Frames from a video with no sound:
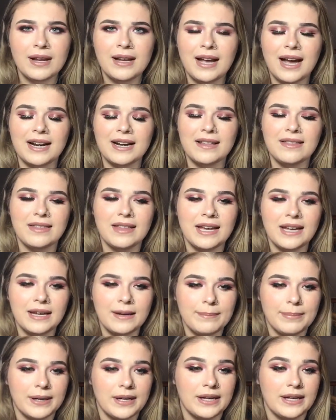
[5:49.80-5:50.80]
kind of
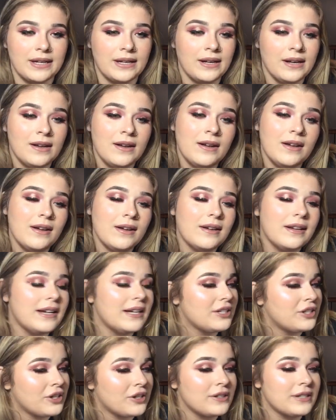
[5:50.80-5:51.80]
thing, but
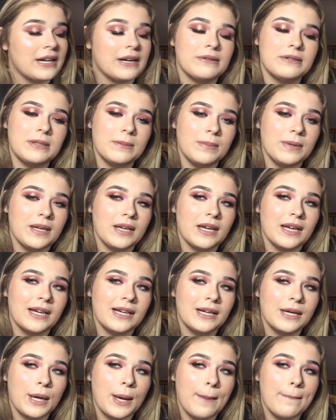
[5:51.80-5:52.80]
it turned out to be
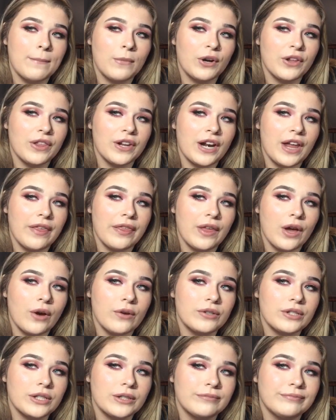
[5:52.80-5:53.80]
more than I
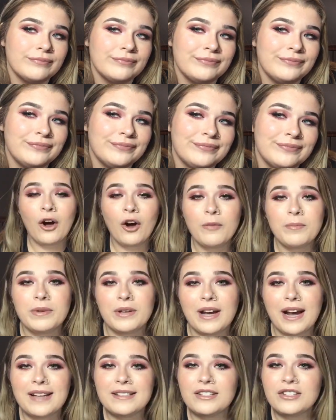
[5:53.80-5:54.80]
thought. Hope you
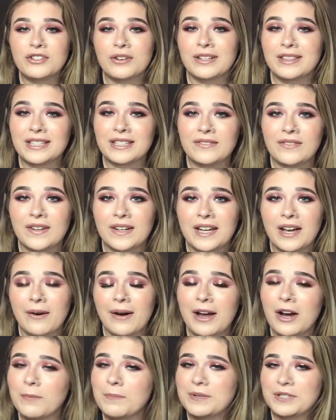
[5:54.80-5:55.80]
guys enjoyed this video.
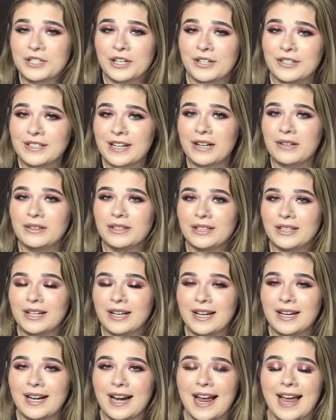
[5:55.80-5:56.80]
I hope it turned out
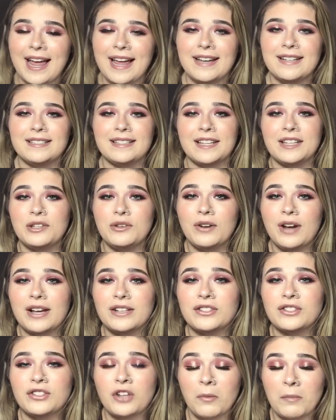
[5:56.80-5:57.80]
good, and thank you
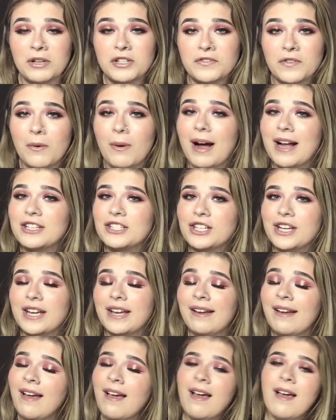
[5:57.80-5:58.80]
guys so much for
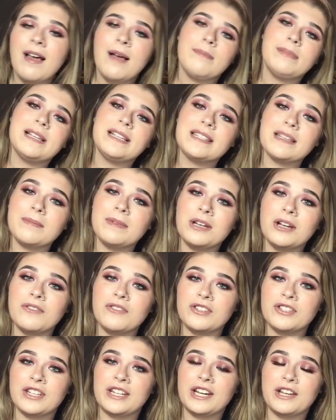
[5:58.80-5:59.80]
watching. Please let me know if
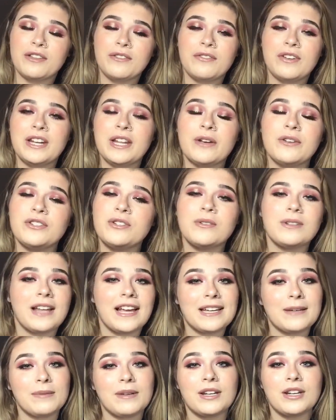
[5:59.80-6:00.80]
there's any other videos you'd
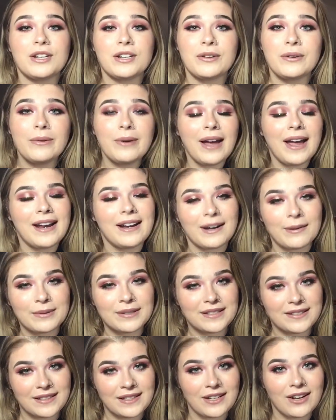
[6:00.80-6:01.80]
like me to do, and I will
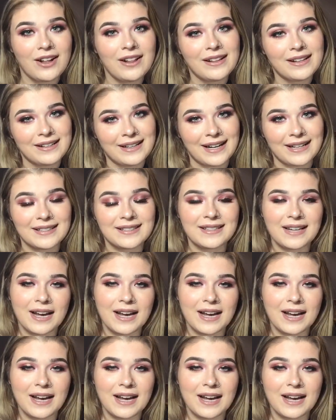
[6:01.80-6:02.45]
see y'all next